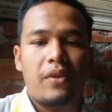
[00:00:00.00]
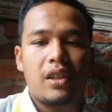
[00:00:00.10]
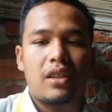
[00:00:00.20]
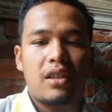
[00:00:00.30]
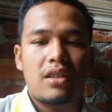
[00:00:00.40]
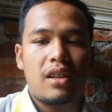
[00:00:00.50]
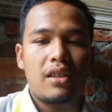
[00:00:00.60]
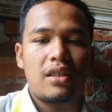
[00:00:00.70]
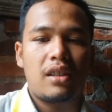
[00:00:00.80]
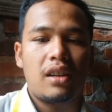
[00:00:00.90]
Free
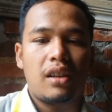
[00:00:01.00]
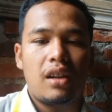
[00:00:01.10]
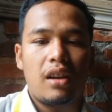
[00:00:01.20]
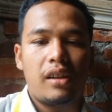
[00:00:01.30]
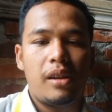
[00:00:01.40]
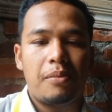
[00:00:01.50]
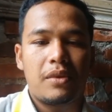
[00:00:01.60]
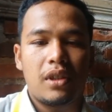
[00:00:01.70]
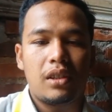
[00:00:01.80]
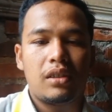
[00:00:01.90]
translation and
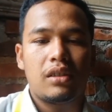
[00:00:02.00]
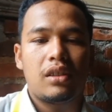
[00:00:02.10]
adaptation.